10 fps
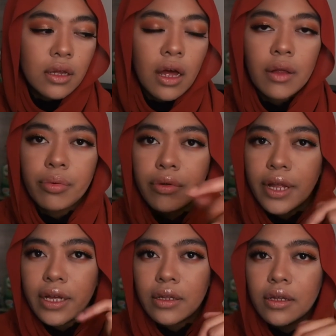I'll put
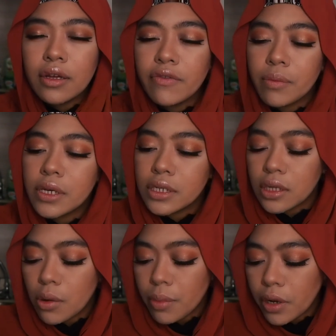like the information
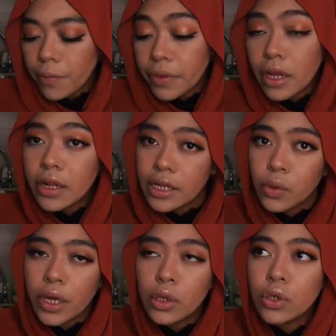down below. That's
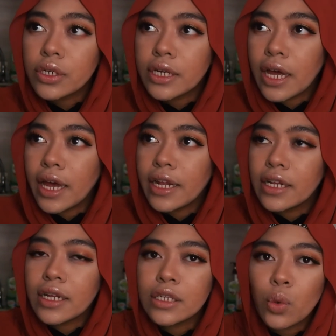quite good, and
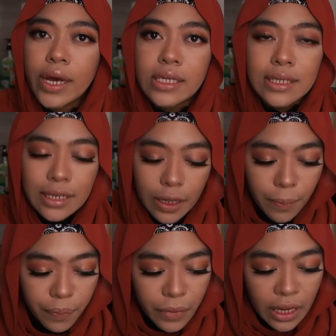it's quite cheap.
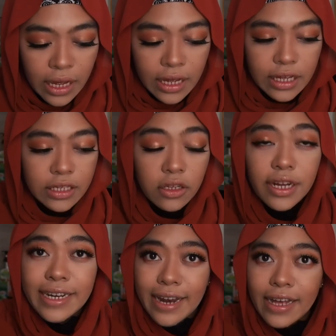It's not
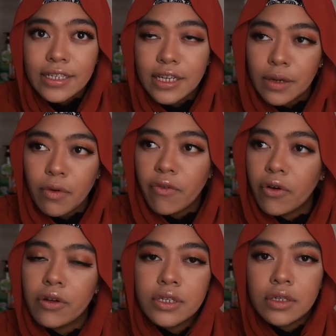that cheap, of course.